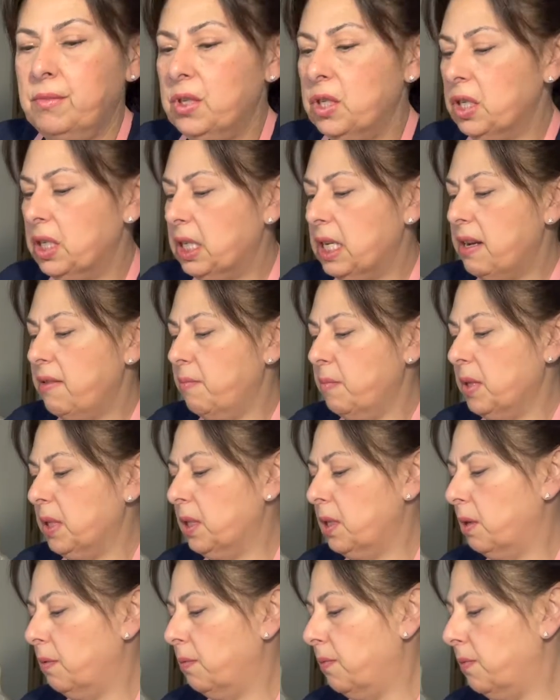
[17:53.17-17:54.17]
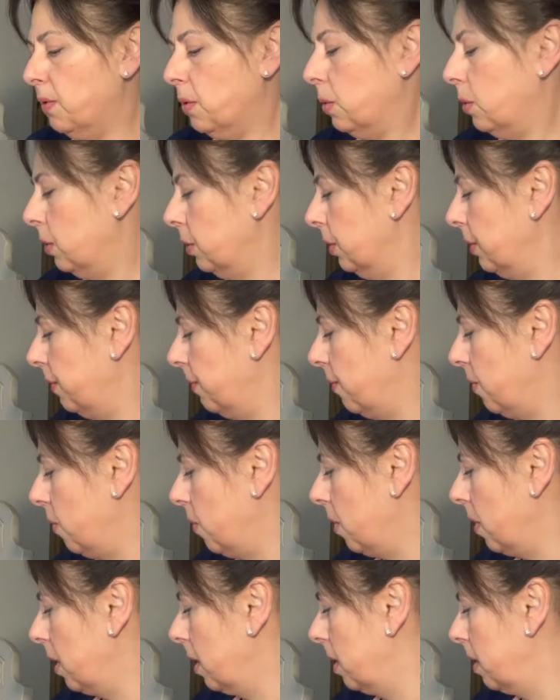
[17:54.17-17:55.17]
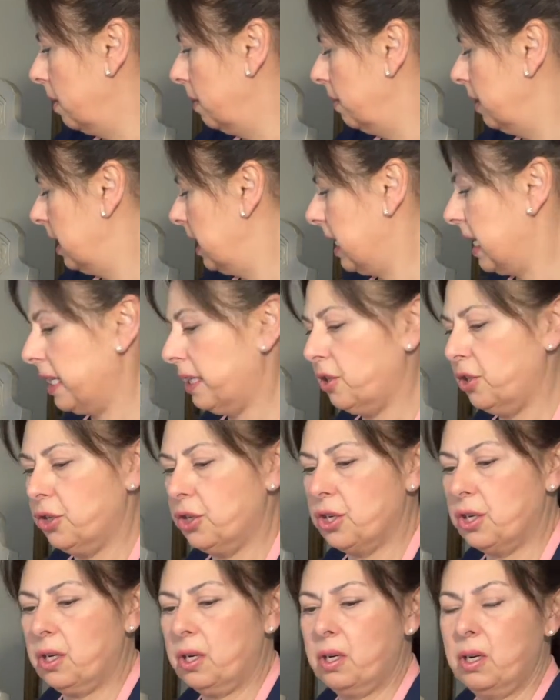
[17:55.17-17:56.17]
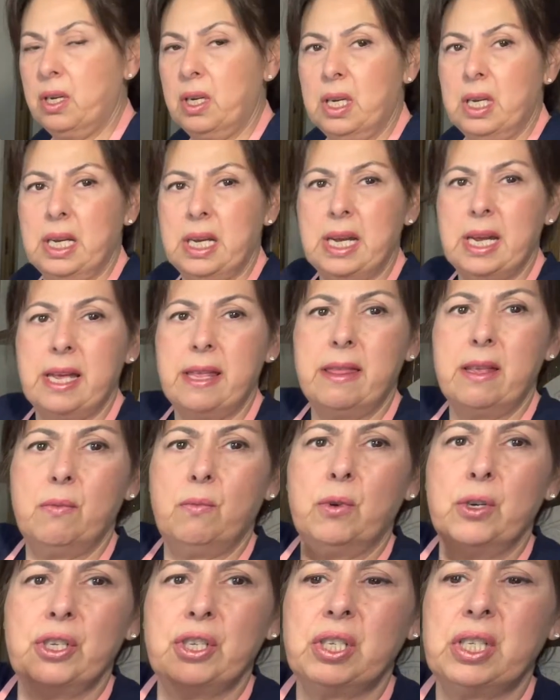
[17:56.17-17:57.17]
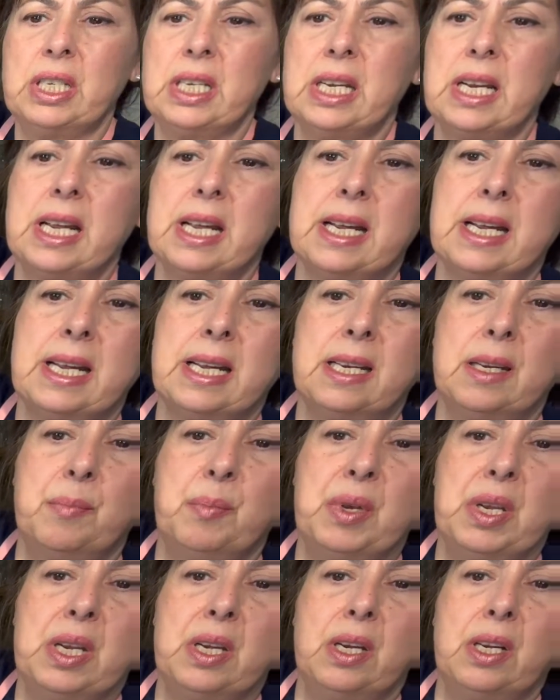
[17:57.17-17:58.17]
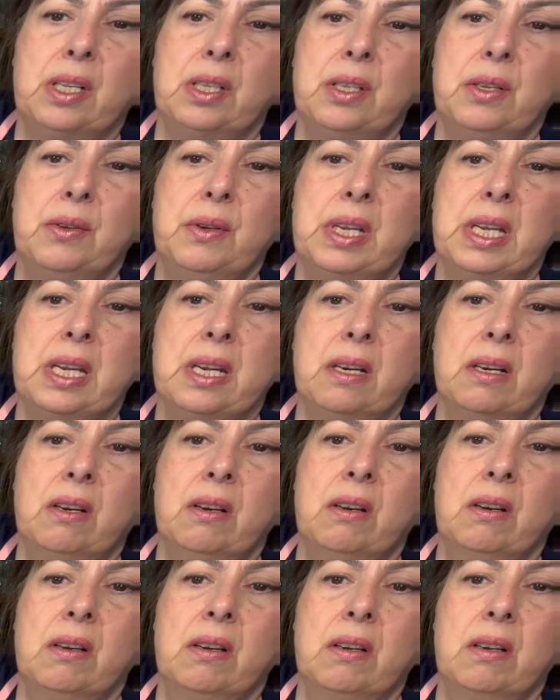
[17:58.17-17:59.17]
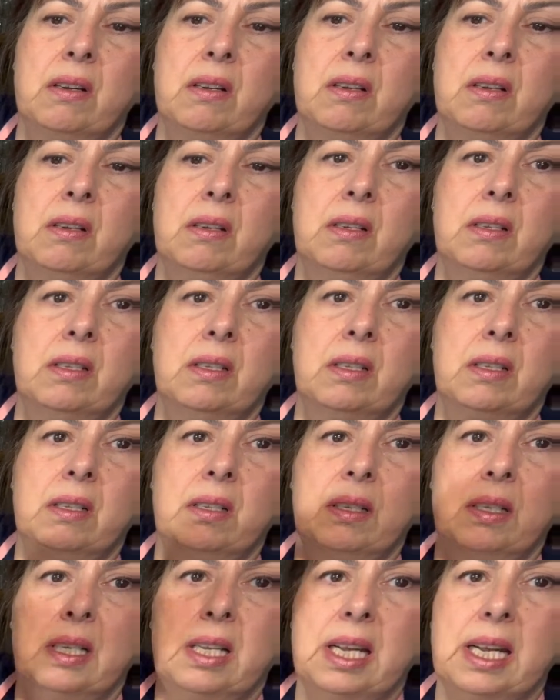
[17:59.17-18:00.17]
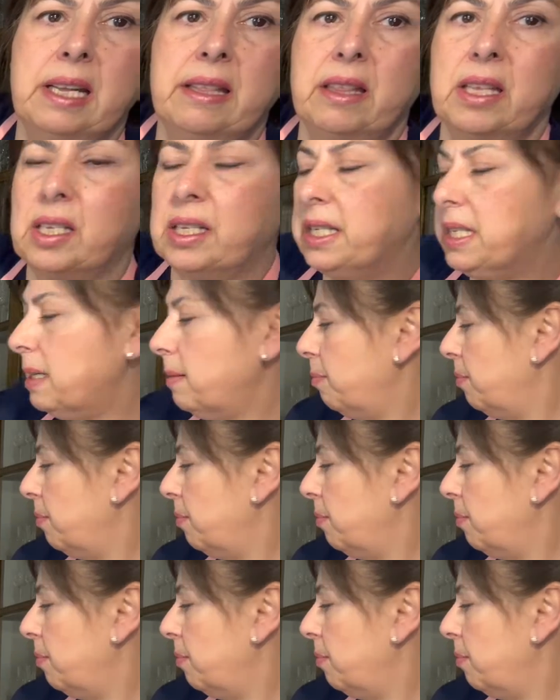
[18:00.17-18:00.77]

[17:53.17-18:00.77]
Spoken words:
give them a little fold for texture. And then we're just going to add a bead of glue here at the tip.